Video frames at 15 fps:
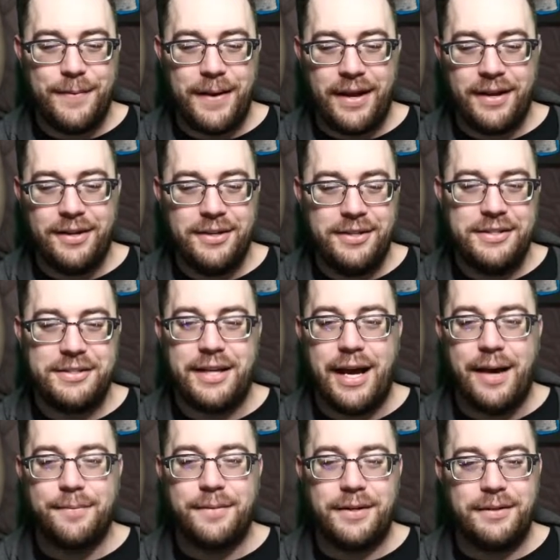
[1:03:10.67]
I could have just
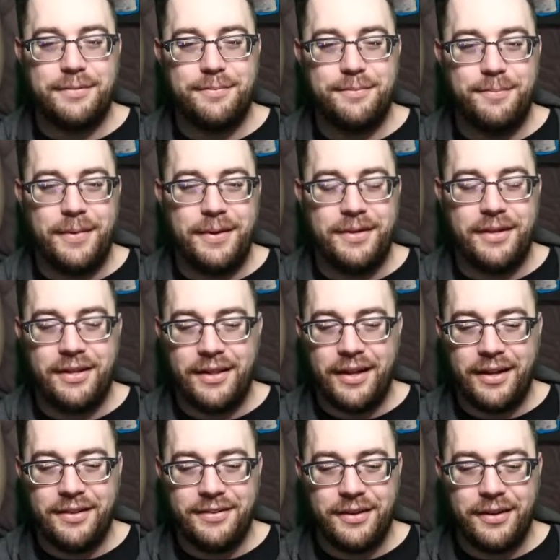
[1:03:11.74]
opted and done
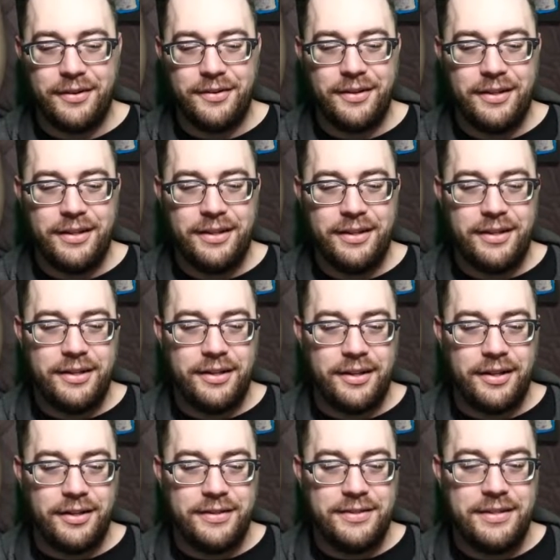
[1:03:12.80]
that. So
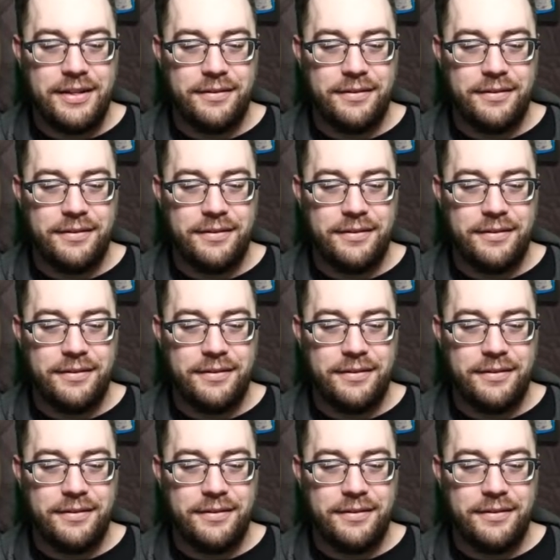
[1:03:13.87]
let's see.